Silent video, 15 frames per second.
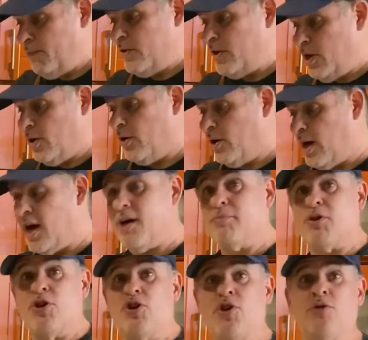
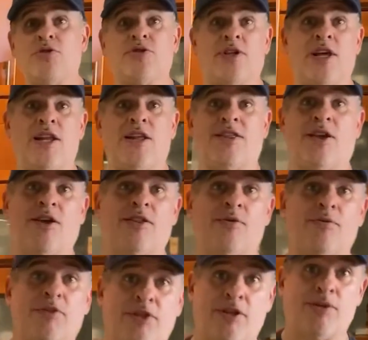could you use anything
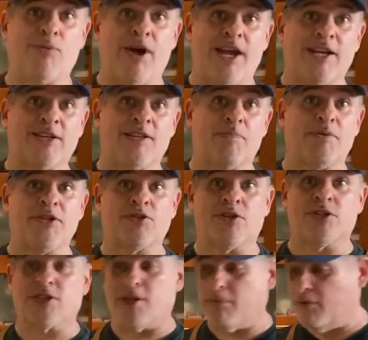other than wine? Because I'm pretty
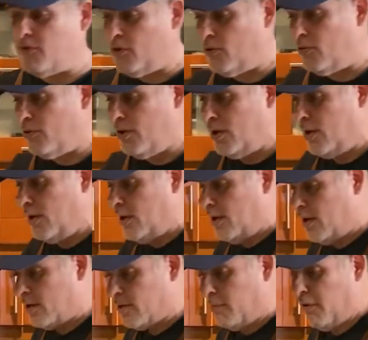sure some of you
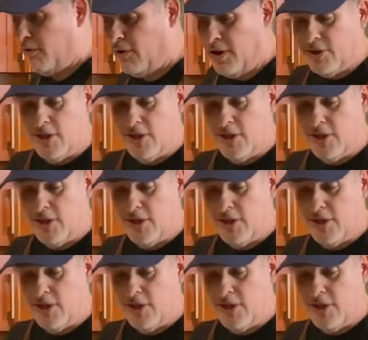out